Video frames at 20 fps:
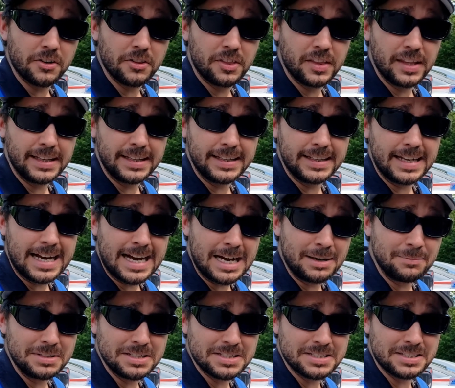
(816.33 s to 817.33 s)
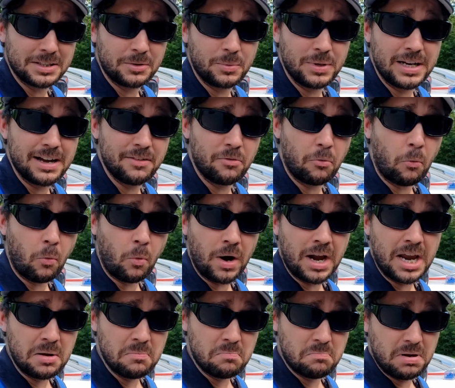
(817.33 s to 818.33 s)
then obviously we have
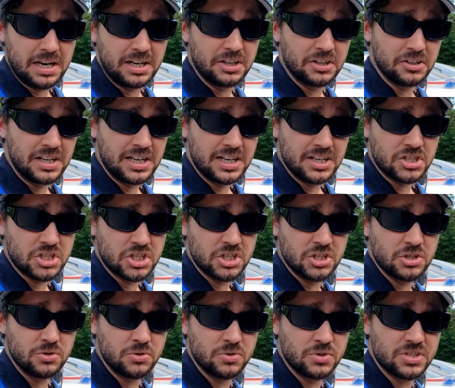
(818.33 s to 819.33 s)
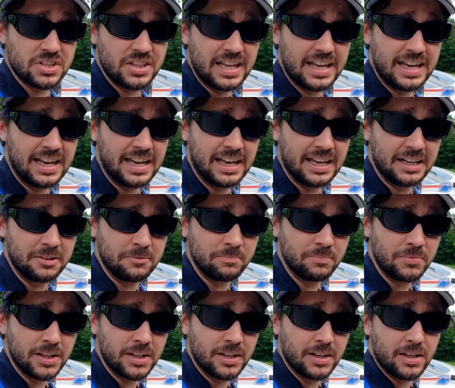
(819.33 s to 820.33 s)
way bigger issues than
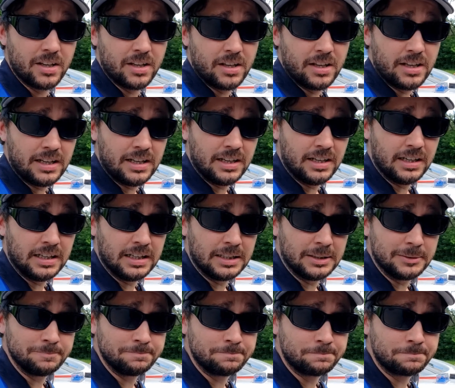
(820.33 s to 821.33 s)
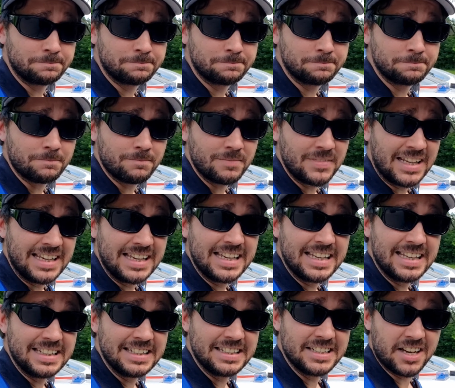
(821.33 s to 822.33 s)

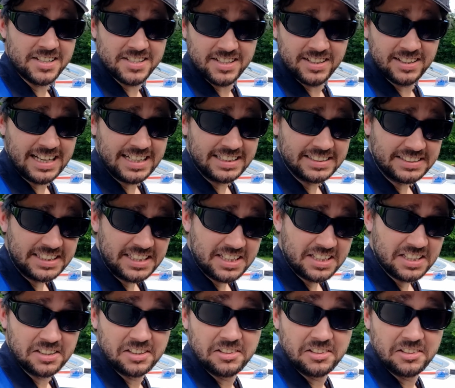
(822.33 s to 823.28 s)
does the light leak.